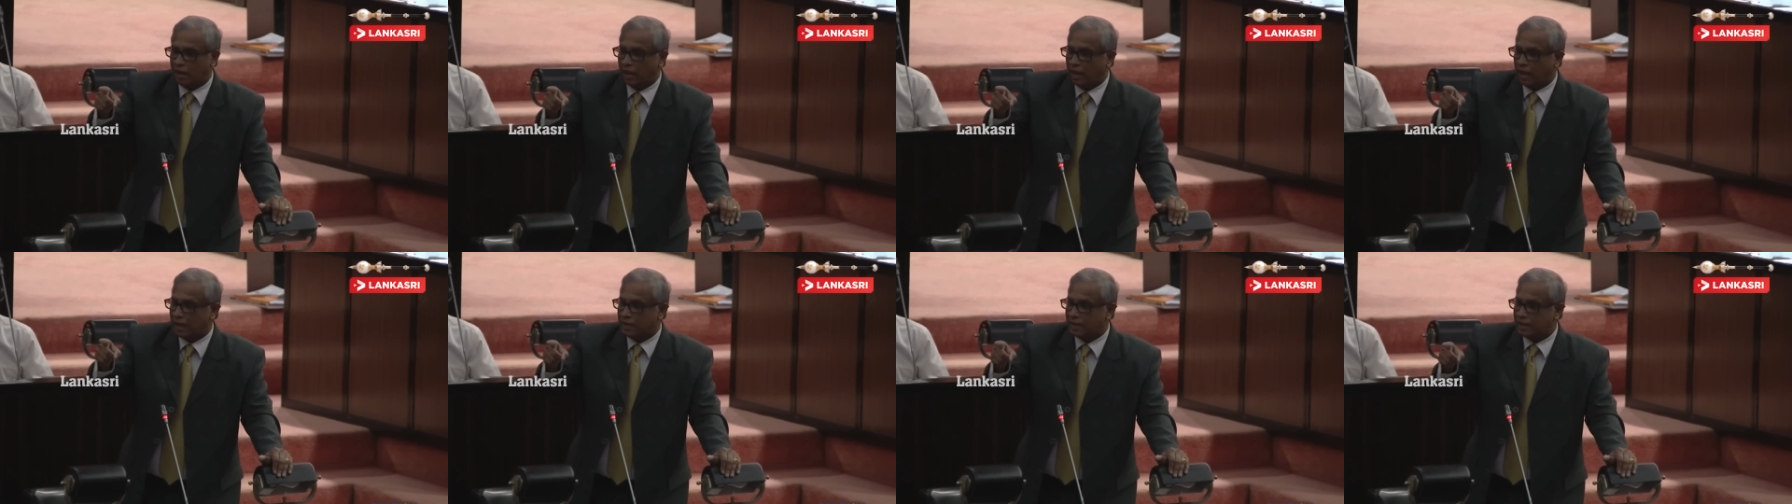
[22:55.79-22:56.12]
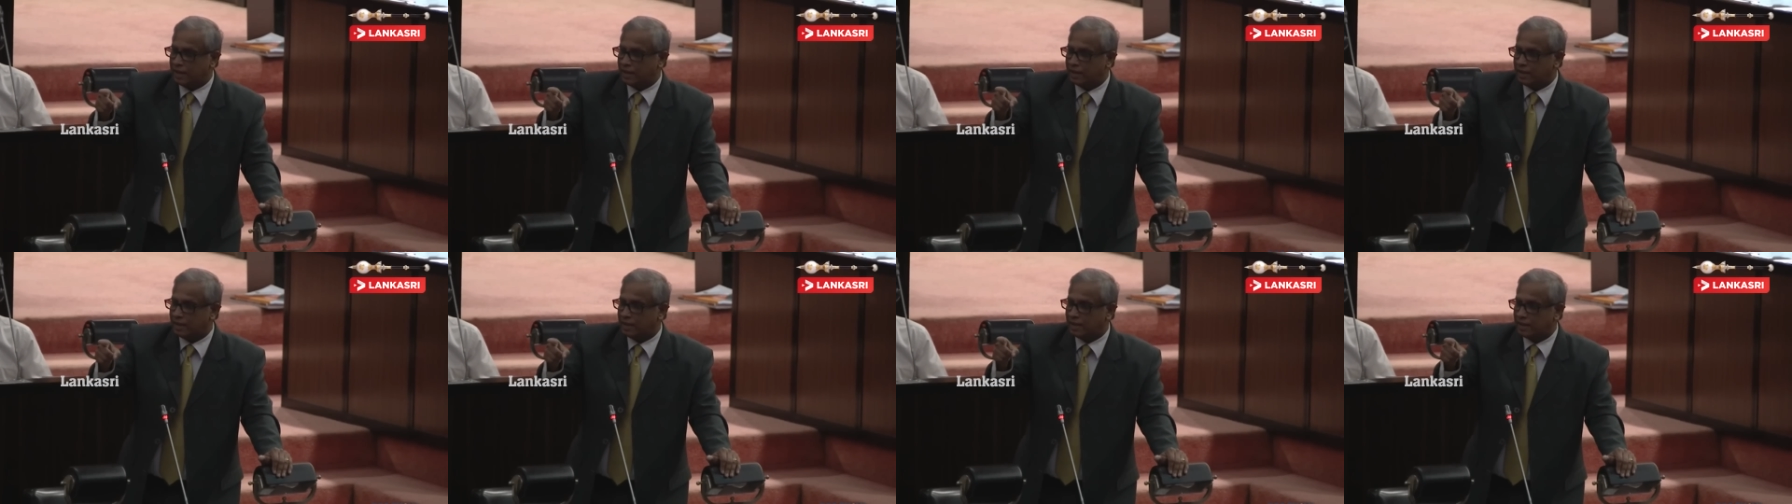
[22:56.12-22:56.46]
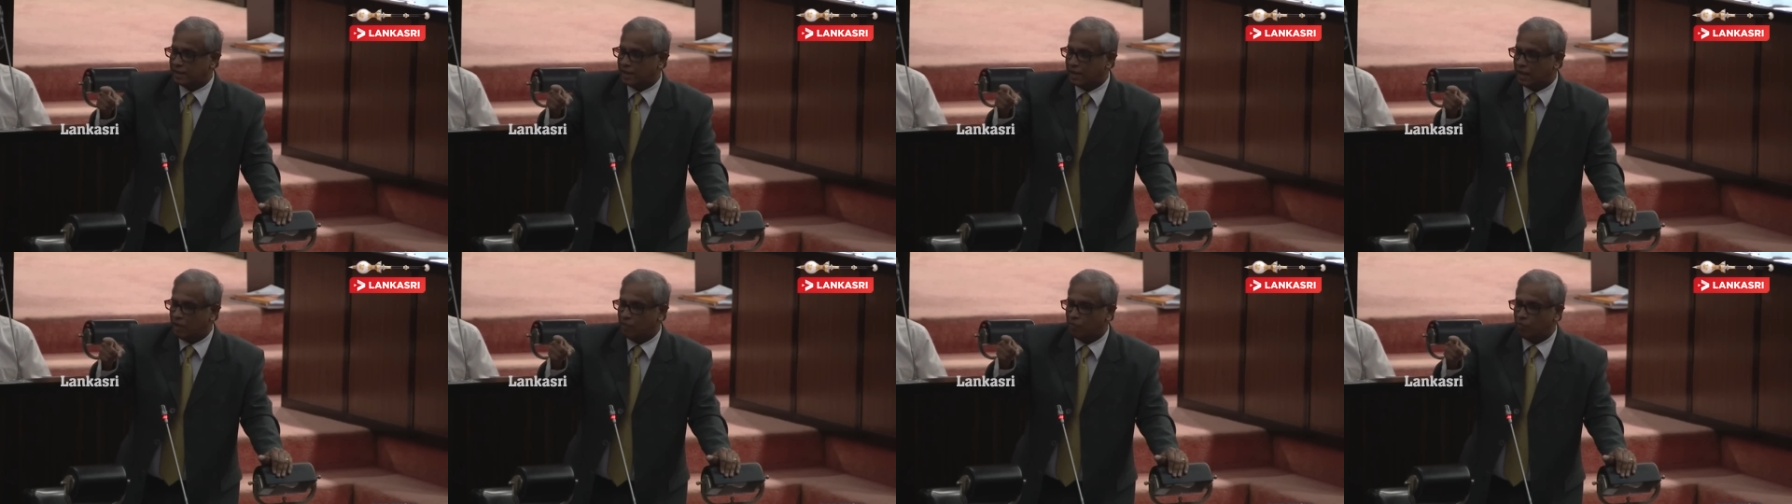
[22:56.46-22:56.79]
and said this
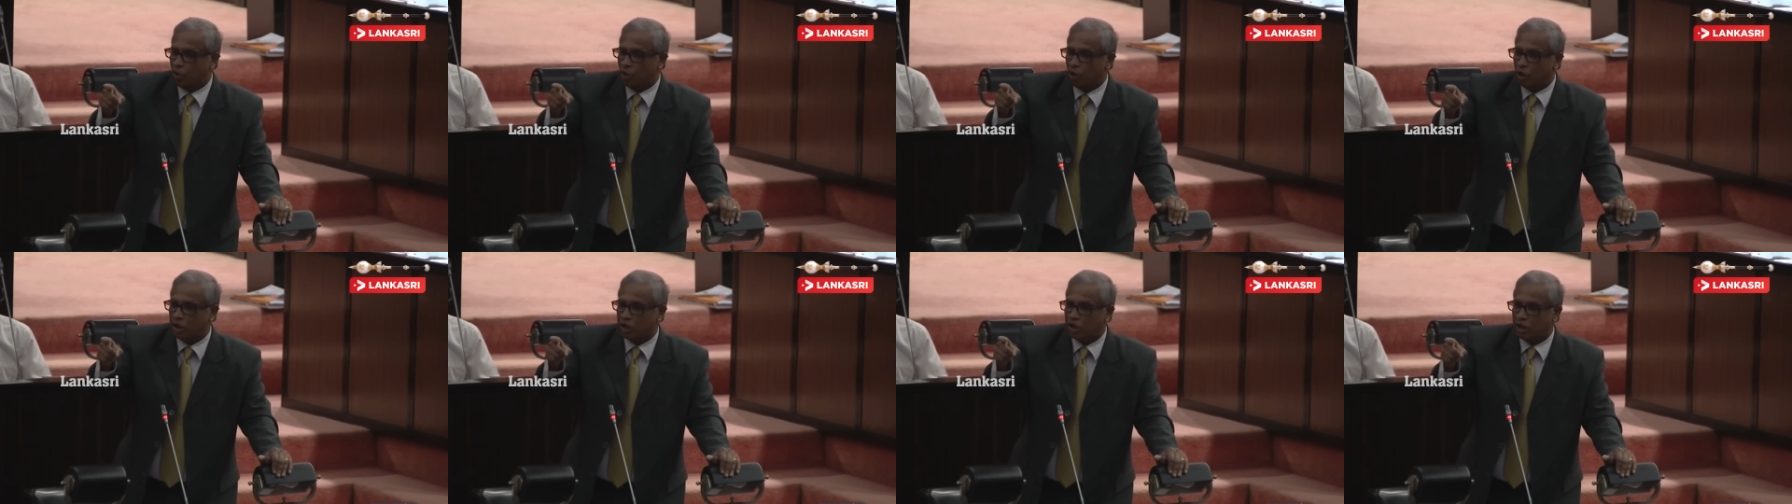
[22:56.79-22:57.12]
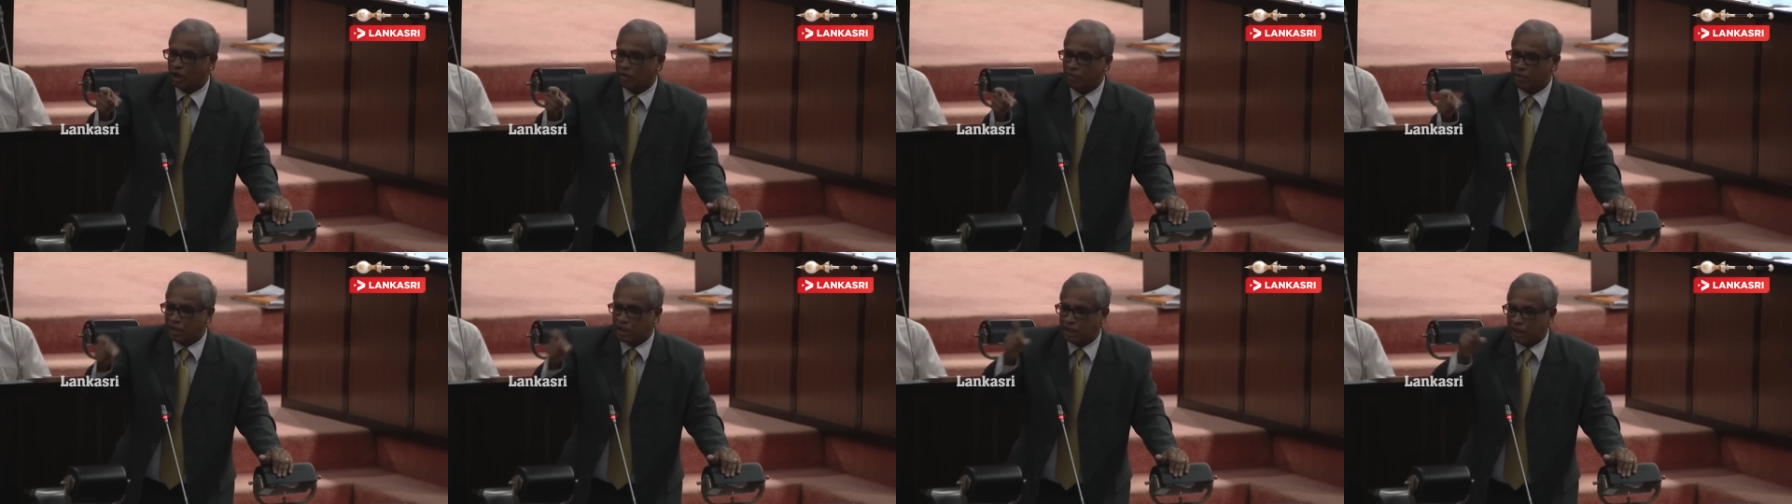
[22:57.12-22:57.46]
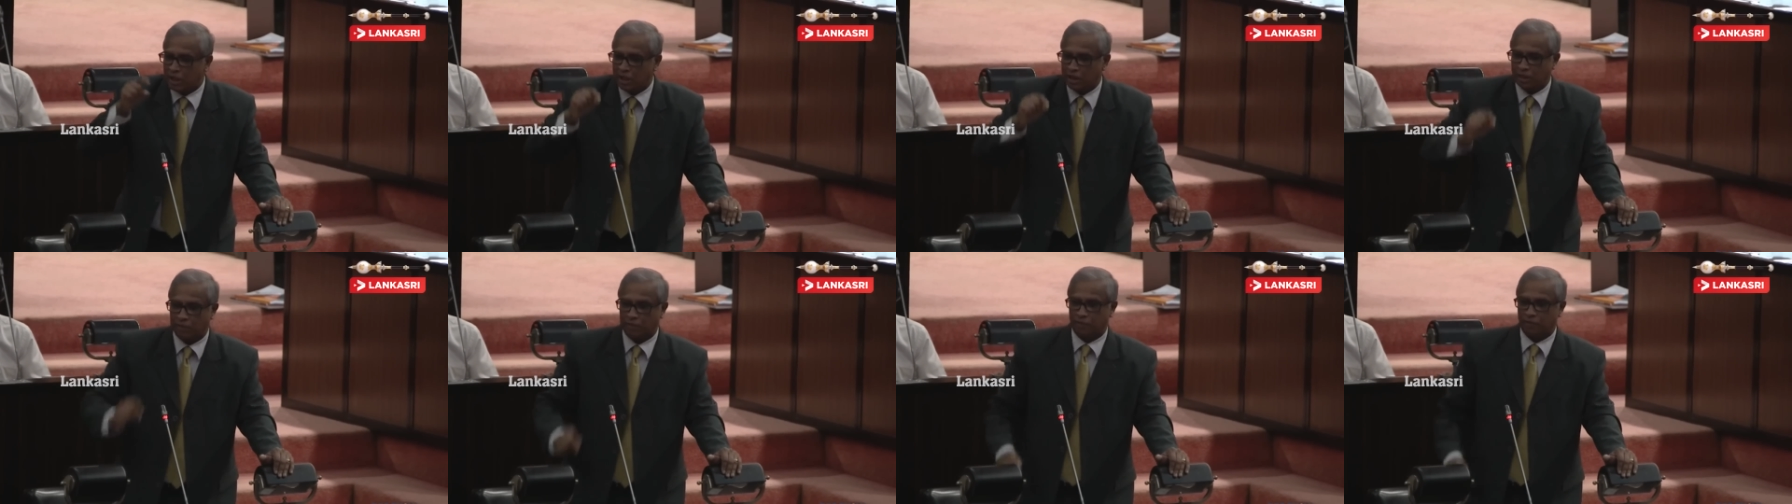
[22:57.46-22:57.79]
is an important
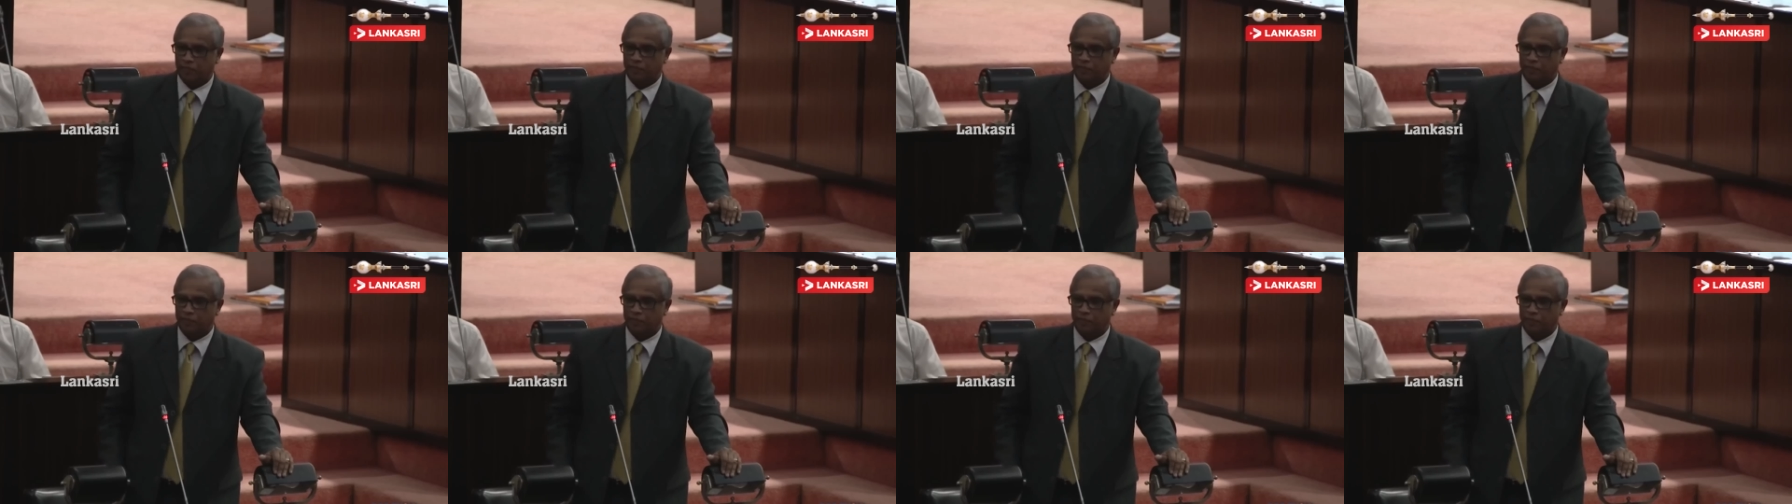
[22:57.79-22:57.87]
commission.